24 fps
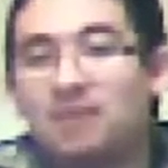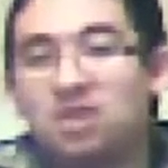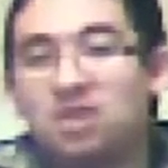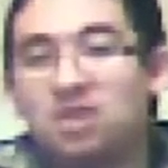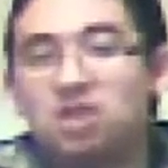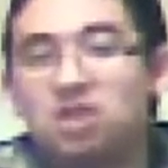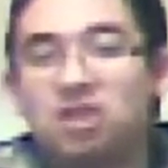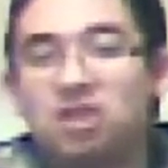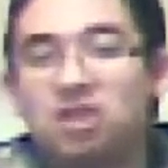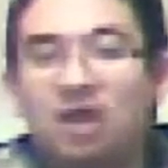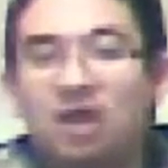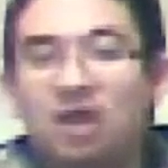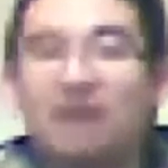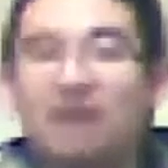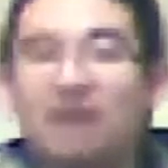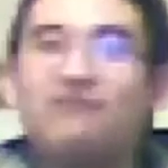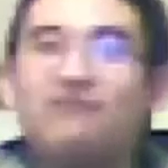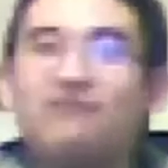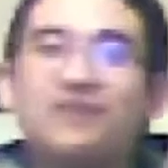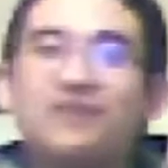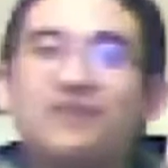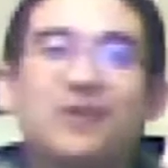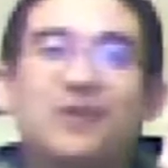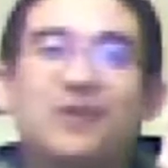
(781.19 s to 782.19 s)
It's I
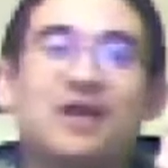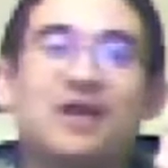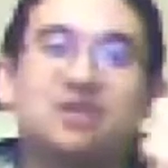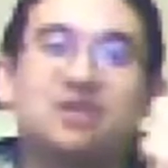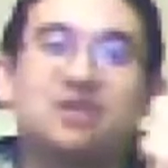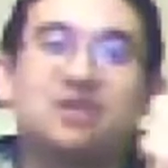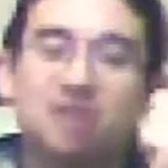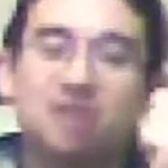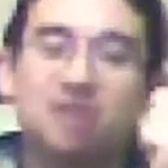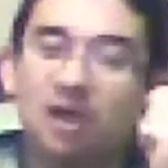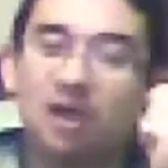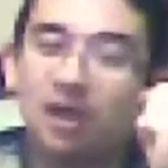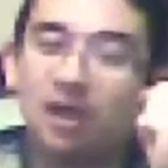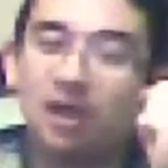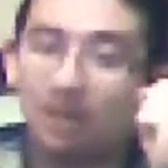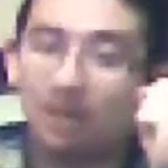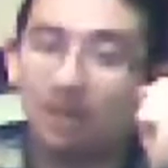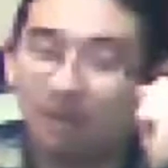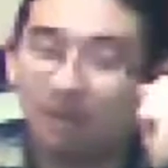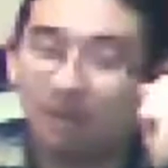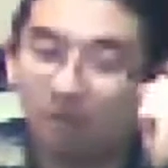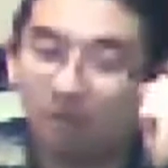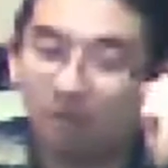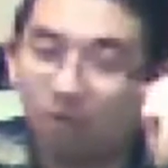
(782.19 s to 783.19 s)
feel that it's
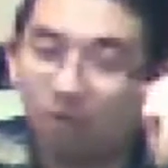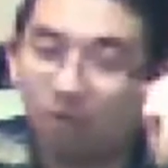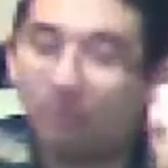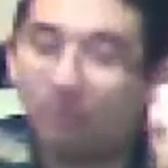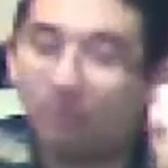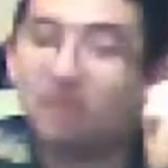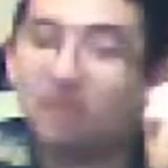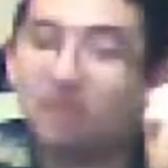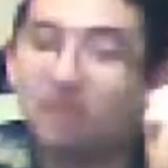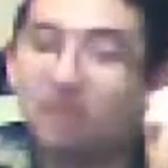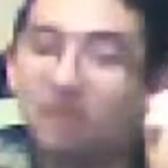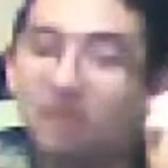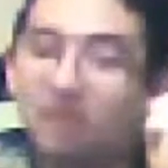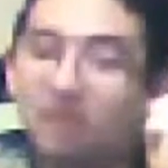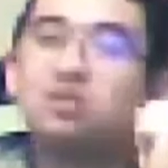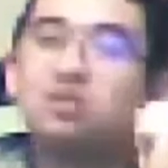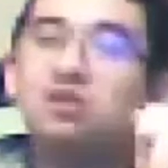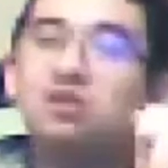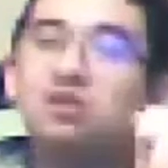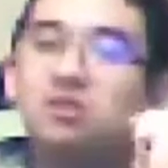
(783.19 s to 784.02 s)
almost